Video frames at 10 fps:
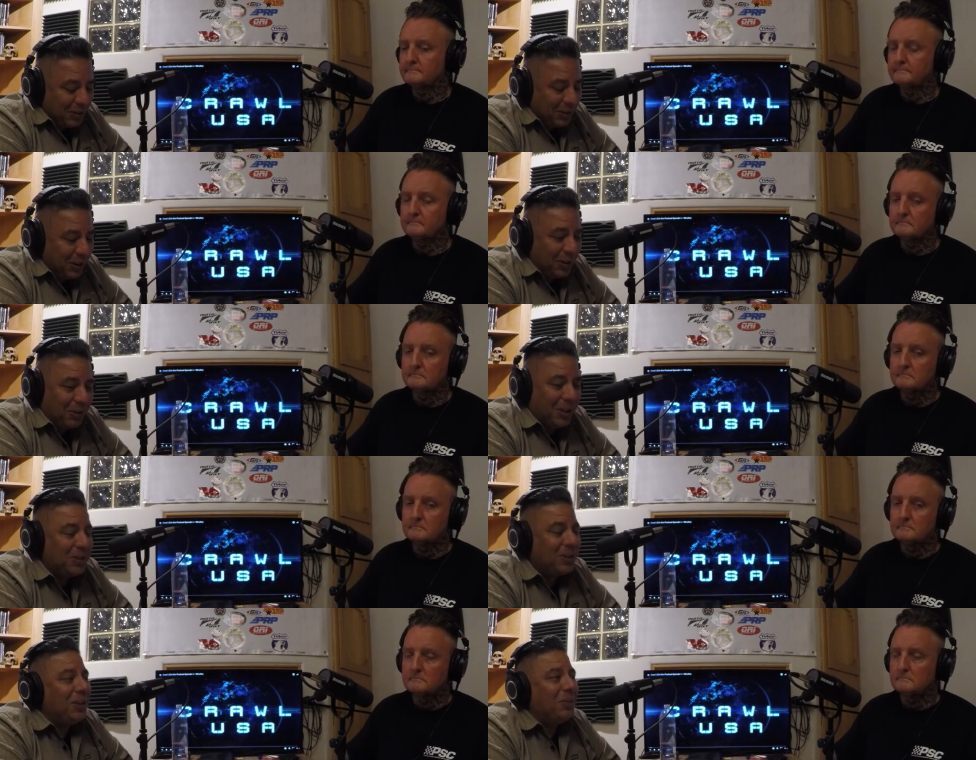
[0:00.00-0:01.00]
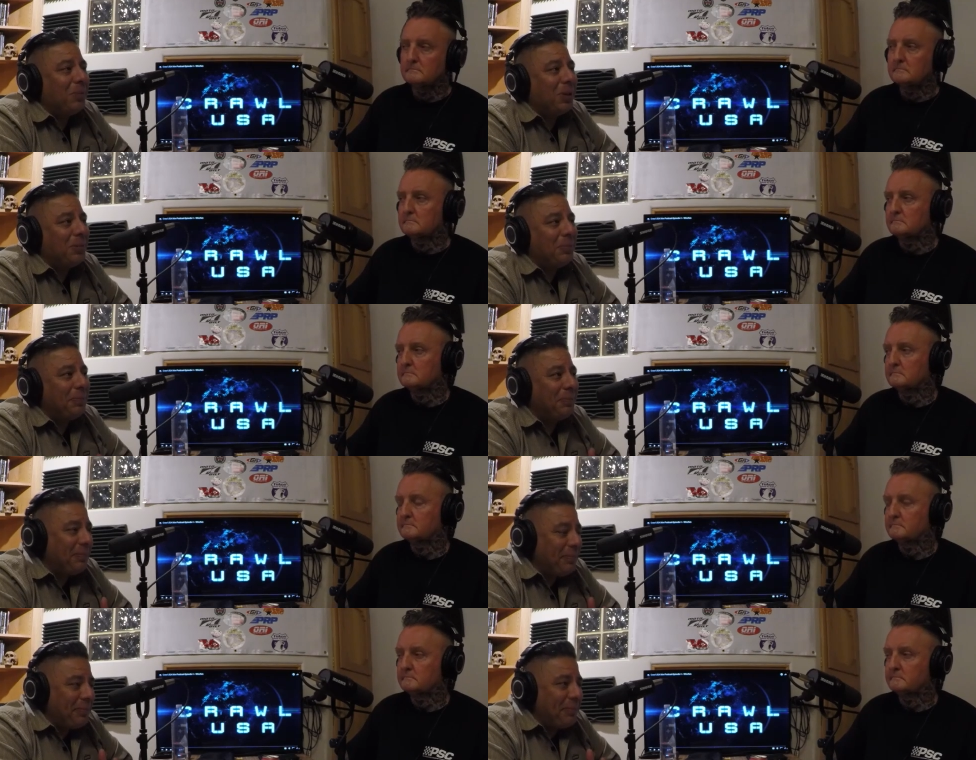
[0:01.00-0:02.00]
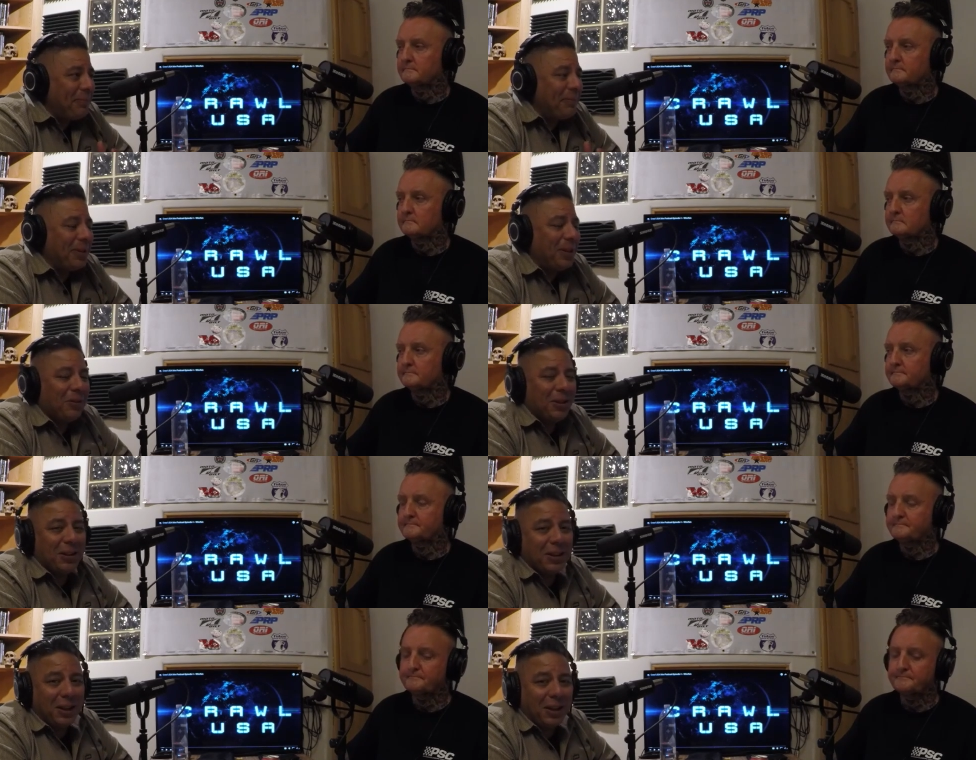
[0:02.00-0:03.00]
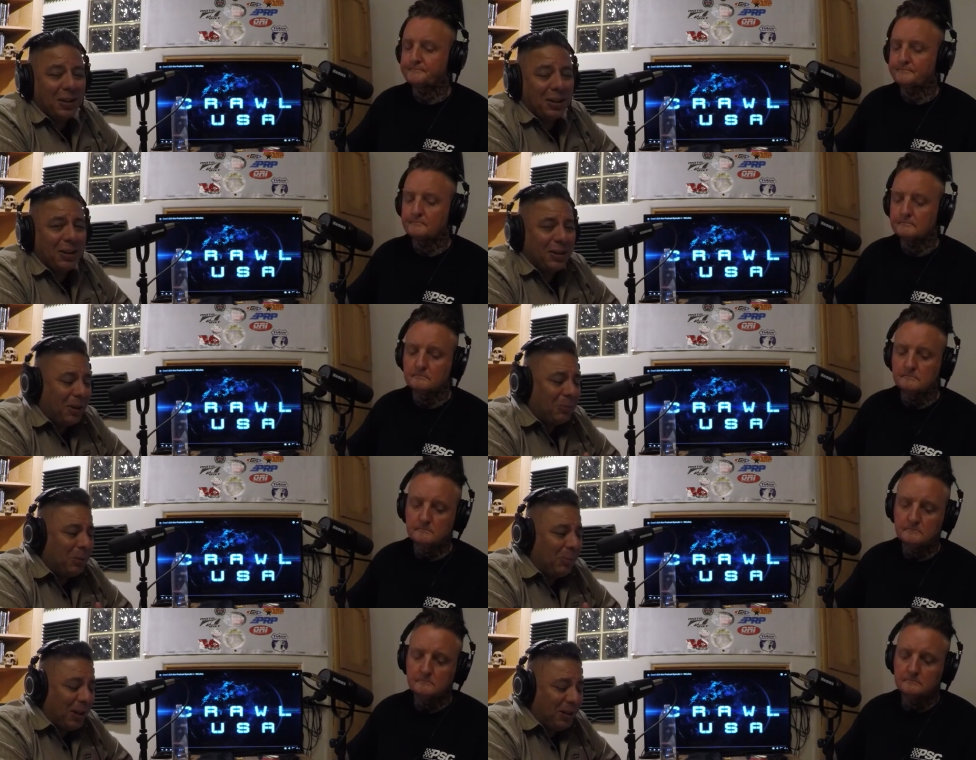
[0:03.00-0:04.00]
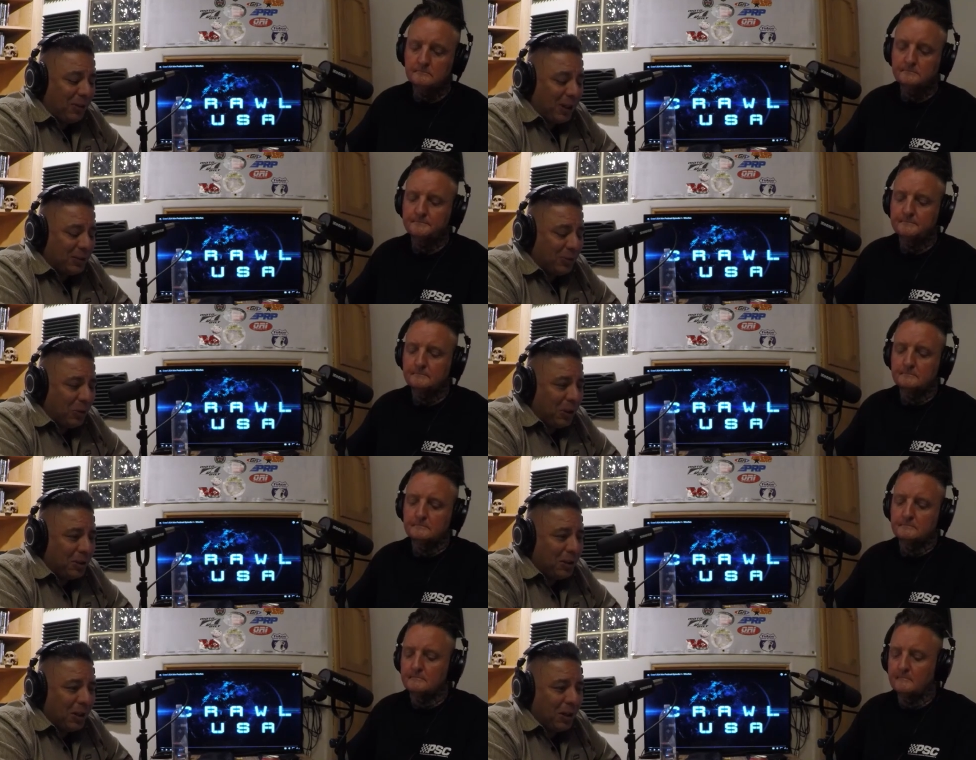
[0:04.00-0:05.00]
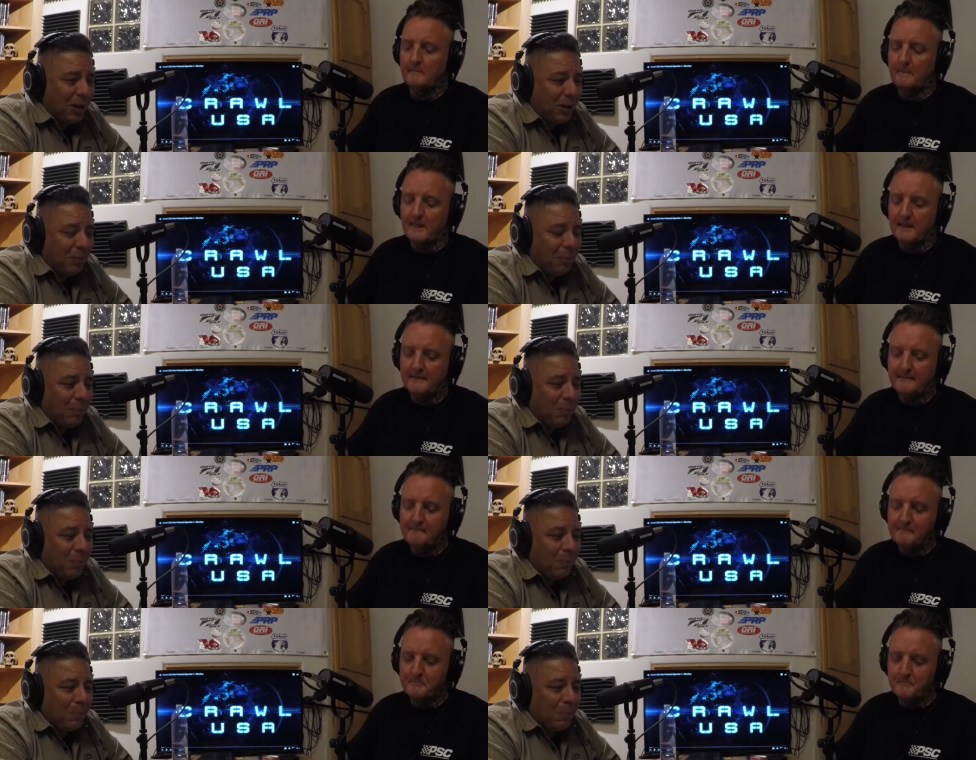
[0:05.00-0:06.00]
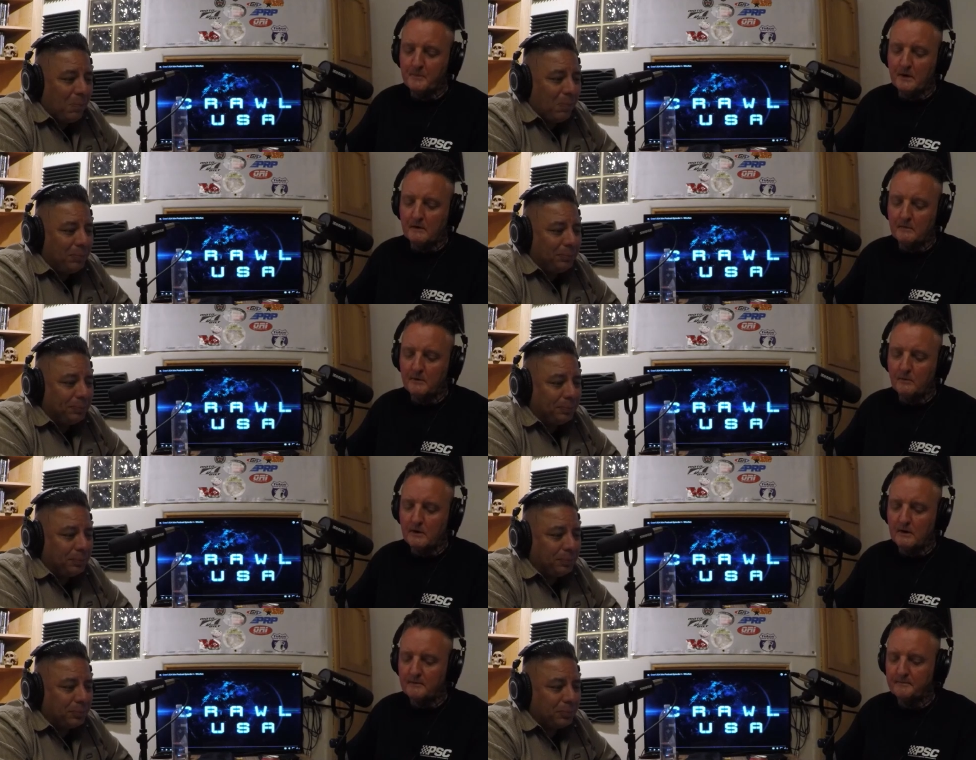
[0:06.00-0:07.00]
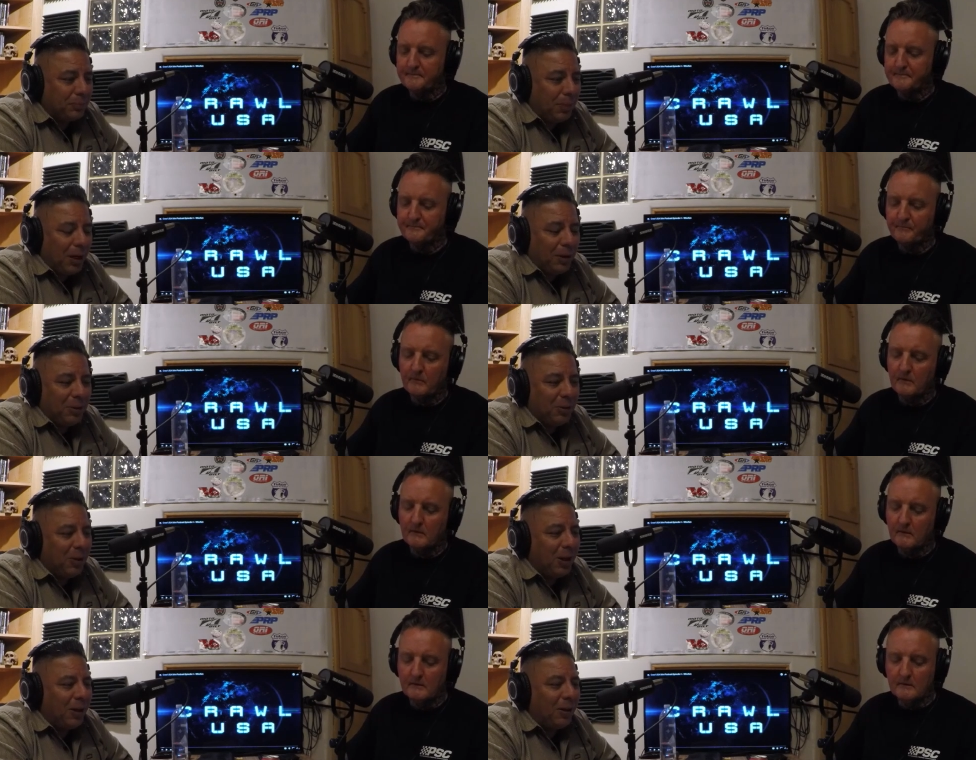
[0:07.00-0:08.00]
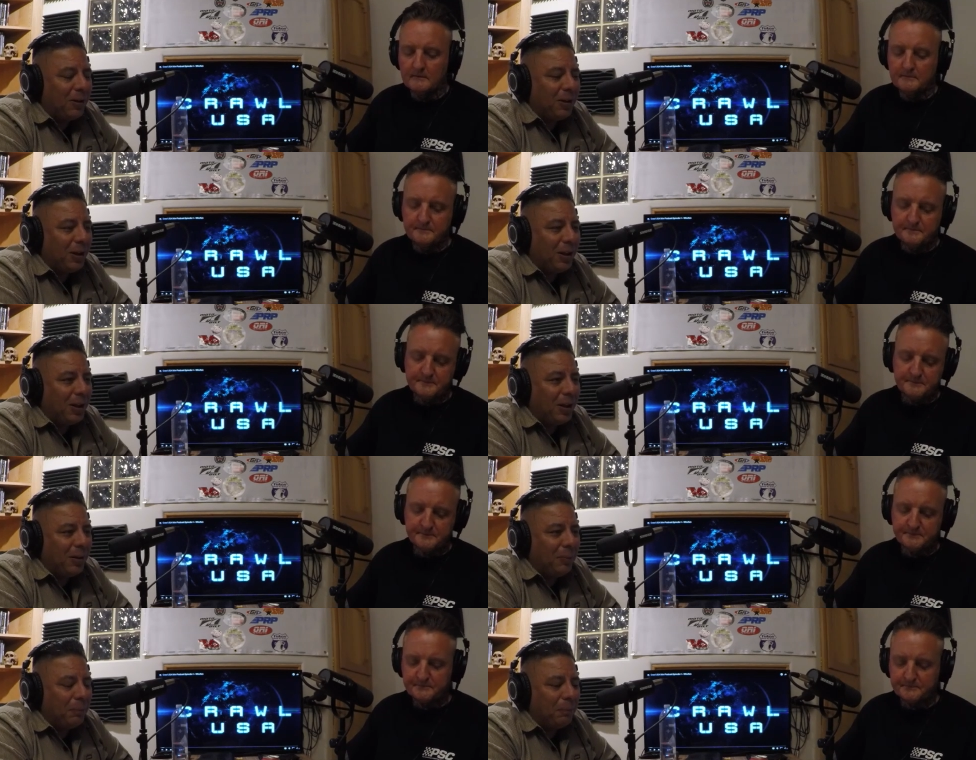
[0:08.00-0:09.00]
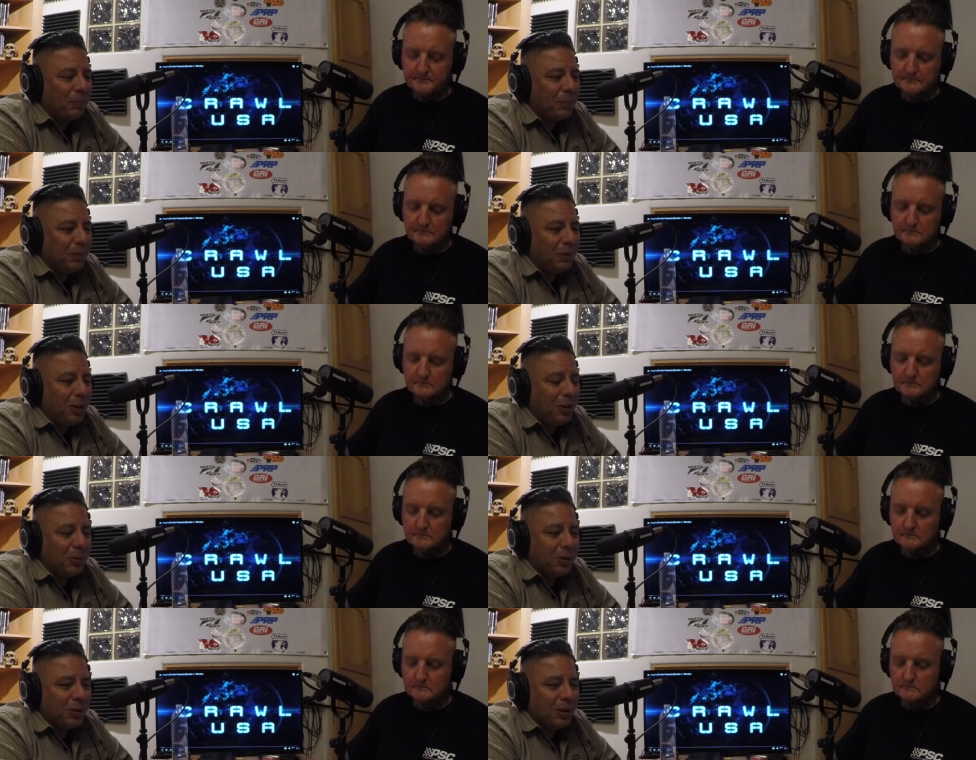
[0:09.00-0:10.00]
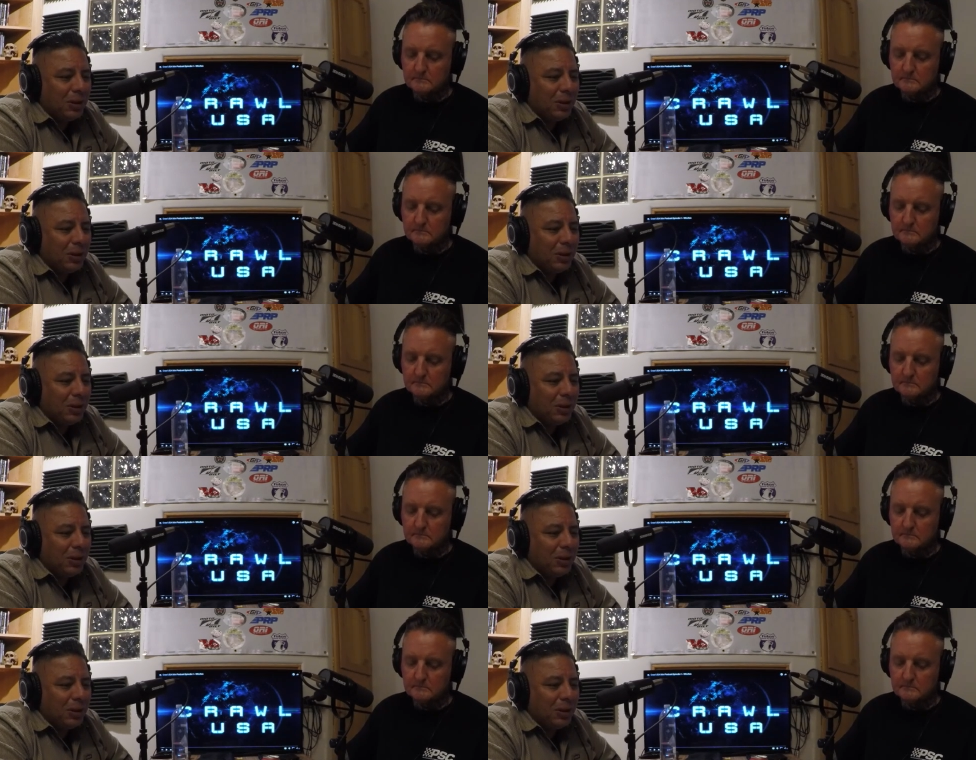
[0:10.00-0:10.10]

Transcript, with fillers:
Speaker 1: kind of crazy, but you know, I think that that'd be my advice for it. Um,
Speaker 2: buyer beware.
Speaker 1: Buyer beware. Um, you know, and